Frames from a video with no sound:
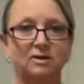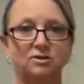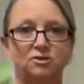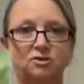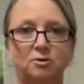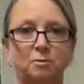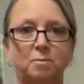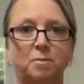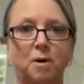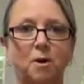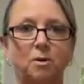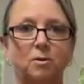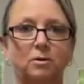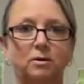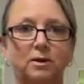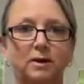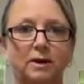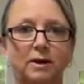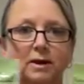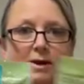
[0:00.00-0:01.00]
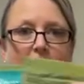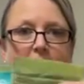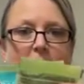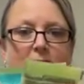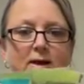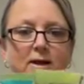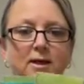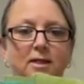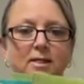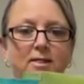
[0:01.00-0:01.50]
Chipotle.
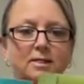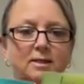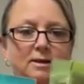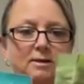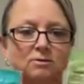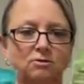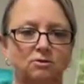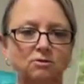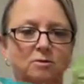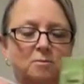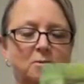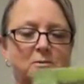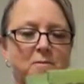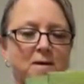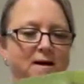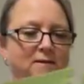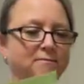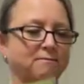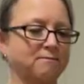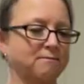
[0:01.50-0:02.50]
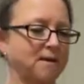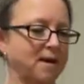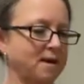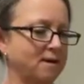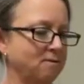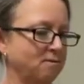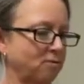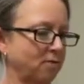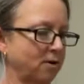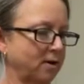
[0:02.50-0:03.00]
These are some of my
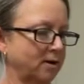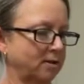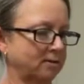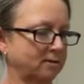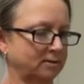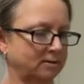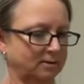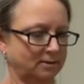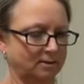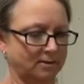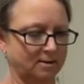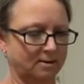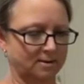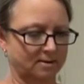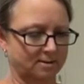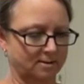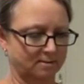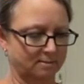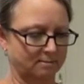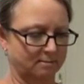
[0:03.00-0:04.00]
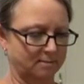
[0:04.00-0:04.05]
favorites. Yum.